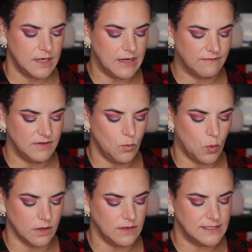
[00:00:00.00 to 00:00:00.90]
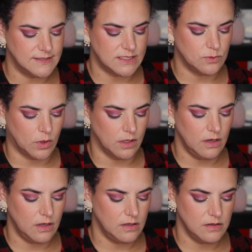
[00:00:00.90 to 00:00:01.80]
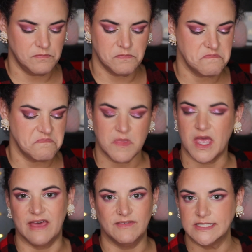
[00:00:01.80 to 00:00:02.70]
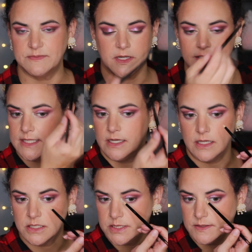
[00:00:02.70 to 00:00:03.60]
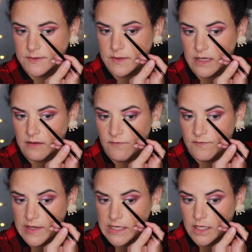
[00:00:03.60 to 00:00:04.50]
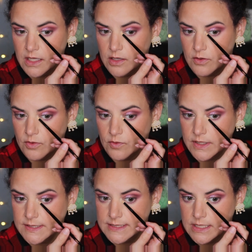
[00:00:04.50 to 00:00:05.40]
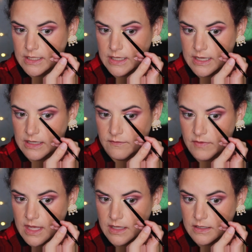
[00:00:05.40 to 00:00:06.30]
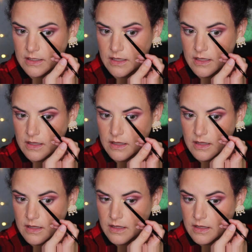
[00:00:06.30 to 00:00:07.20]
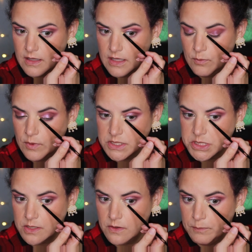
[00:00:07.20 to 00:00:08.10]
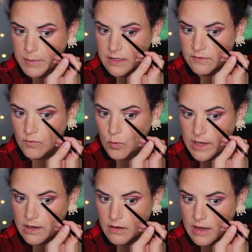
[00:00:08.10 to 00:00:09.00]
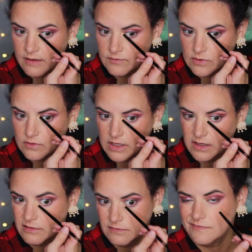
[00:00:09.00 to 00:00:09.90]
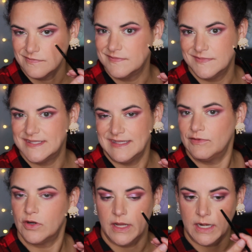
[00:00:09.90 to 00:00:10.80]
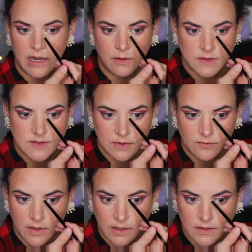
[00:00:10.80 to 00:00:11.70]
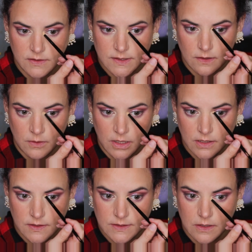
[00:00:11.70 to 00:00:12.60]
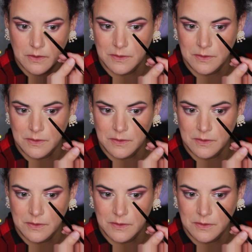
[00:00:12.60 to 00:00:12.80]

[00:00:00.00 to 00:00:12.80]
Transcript: And having worn these to work, I haven't experienced any issues with like fading or creasing, any of that. It will show a bit of wear after like seven or eight hours, but frankly, so do I, so